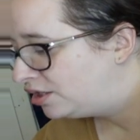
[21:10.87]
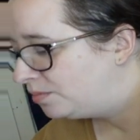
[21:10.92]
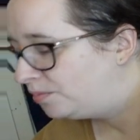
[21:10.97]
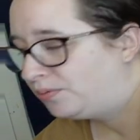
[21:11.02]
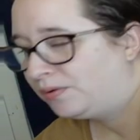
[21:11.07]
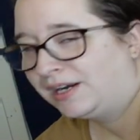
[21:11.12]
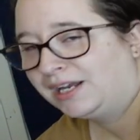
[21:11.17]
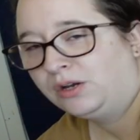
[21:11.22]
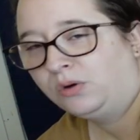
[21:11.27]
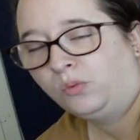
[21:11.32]
to
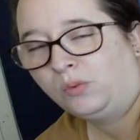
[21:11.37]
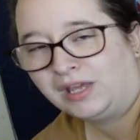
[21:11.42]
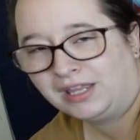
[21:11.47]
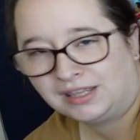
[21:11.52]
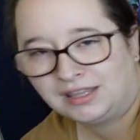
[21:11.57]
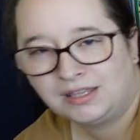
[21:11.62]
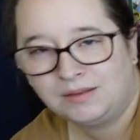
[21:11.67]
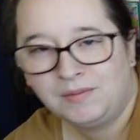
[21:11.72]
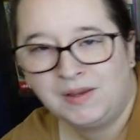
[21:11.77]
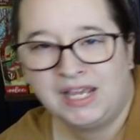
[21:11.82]
bring
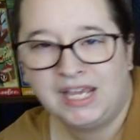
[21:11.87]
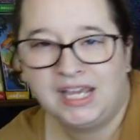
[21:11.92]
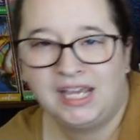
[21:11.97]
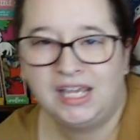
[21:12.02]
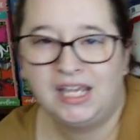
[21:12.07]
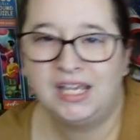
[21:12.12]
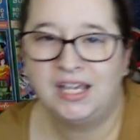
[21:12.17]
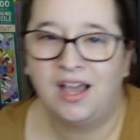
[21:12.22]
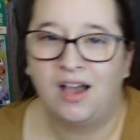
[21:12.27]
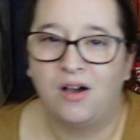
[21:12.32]
with
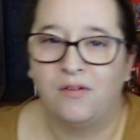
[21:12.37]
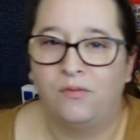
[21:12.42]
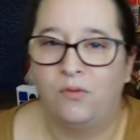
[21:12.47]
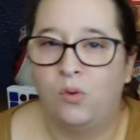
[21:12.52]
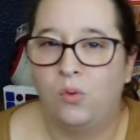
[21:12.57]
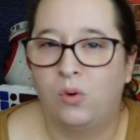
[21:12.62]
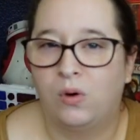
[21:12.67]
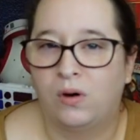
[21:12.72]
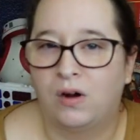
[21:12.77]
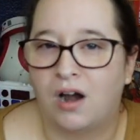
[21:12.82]
me
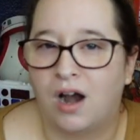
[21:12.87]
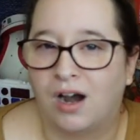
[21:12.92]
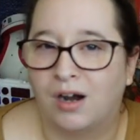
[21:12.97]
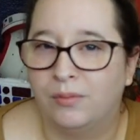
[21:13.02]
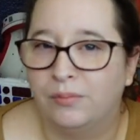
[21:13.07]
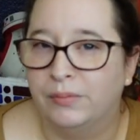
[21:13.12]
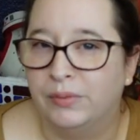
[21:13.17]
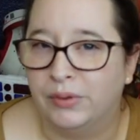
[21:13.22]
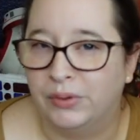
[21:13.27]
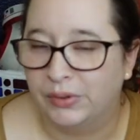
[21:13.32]
for our
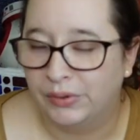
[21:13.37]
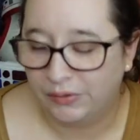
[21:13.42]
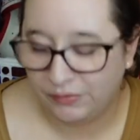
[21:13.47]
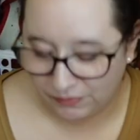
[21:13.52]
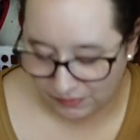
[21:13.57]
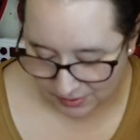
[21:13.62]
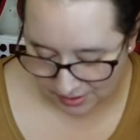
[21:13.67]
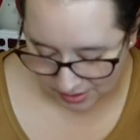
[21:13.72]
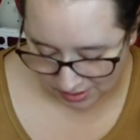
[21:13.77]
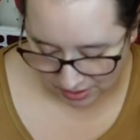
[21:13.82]

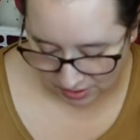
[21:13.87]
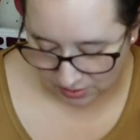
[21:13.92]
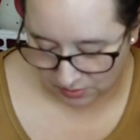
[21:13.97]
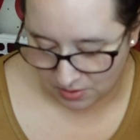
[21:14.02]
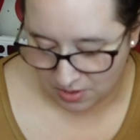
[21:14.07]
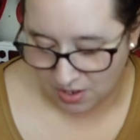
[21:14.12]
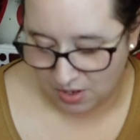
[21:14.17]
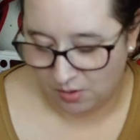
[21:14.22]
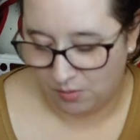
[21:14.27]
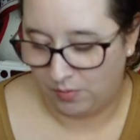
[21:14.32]
move. So
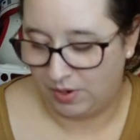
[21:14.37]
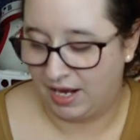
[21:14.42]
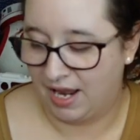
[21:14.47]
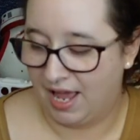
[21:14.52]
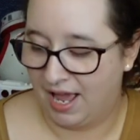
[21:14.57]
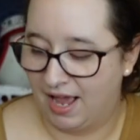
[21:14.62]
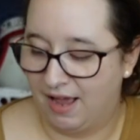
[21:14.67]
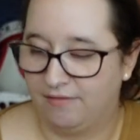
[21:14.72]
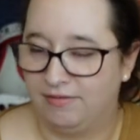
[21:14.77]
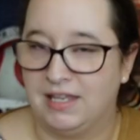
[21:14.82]
we
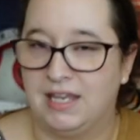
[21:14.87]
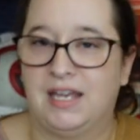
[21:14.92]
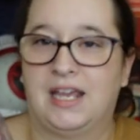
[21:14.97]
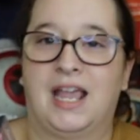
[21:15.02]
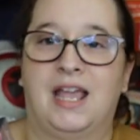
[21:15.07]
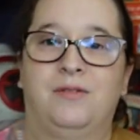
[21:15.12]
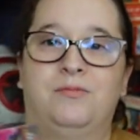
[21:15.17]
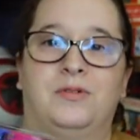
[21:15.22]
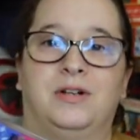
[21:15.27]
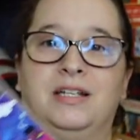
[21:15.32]
have the
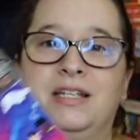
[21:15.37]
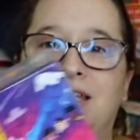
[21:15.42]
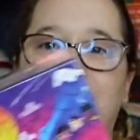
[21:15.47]
Enwood